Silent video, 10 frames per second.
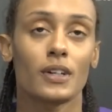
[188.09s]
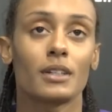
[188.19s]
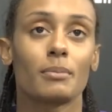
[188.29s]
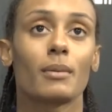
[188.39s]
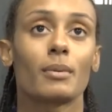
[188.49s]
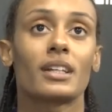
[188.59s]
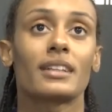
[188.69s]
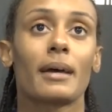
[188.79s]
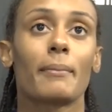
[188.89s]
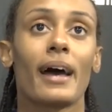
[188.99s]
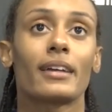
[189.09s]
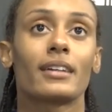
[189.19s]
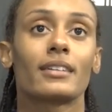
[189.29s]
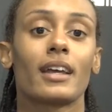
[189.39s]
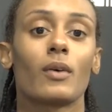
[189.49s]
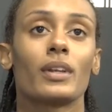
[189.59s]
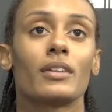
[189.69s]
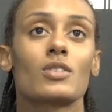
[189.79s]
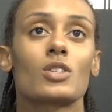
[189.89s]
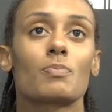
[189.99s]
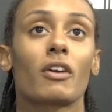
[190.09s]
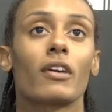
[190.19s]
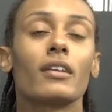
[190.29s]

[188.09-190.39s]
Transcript: to be able to get that back and get that winning spirit,